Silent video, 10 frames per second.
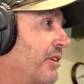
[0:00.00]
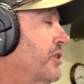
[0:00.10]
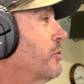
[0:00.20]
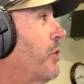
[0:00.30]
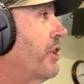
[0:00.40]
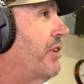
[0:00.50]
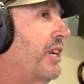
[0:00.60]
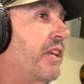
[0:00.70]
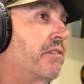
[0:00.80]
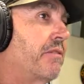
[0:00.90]
I used to wander
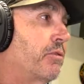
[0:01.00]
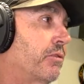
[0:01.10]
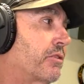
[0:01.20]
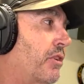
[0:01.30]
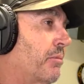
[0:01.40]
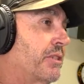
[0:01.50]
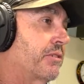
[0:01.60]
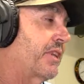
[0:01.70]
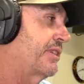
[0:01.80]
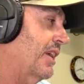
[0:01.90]
around down the river all the time because
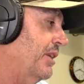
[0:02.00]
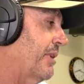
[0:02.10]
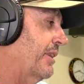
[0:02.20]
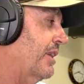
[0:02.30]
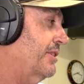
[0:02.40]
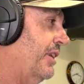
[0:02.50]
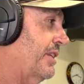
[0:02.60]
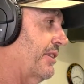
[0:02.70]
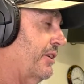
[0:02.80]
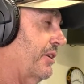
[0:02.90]
there's no telly back then, so you had
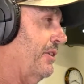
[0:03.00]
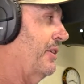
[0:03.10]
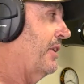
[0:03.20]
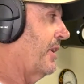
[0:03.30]
nothing to do.